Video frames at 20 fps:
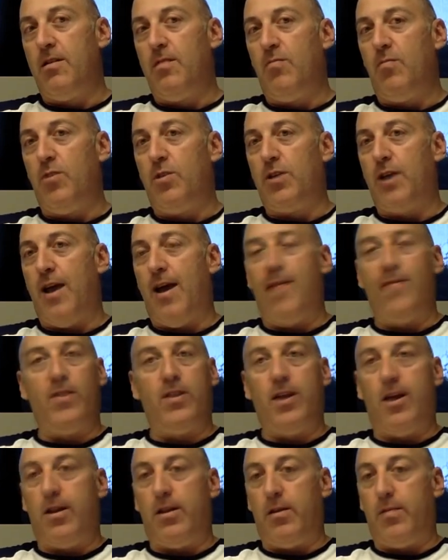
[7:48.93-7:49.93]
which I haven't
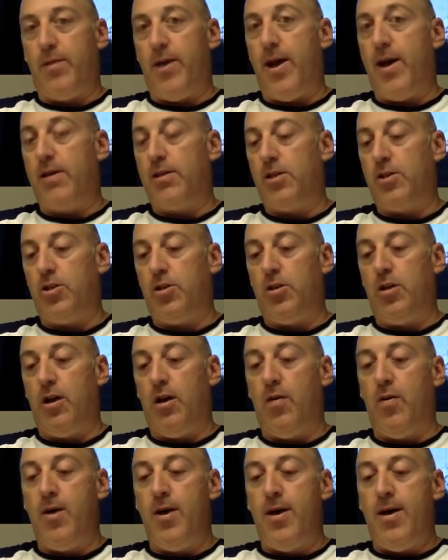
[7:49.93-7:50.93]
done in the past, as you
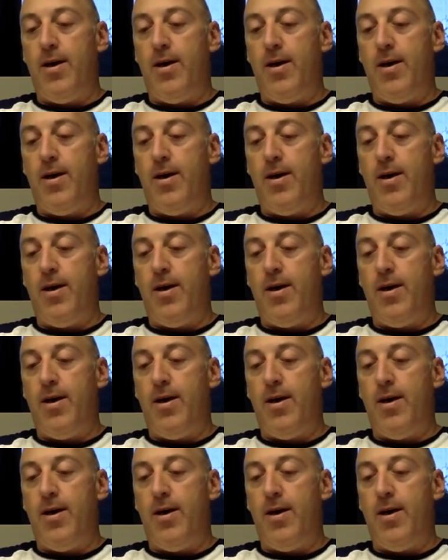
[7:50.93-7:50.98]
know,